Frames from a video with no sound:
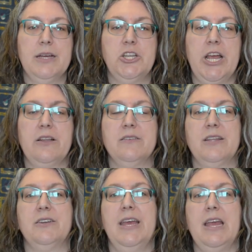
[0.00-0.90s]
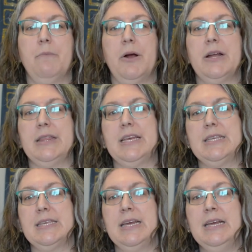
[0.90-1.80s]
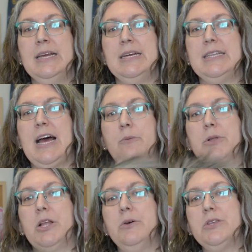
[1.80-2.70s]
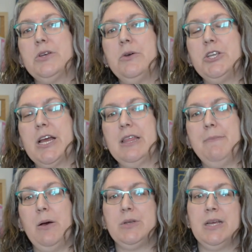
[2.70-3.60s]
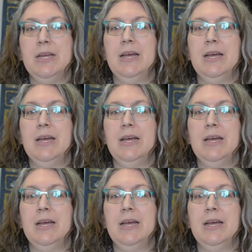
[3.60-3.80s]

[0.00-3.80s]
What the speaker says: channels that are taking part in this down below, so go check them out.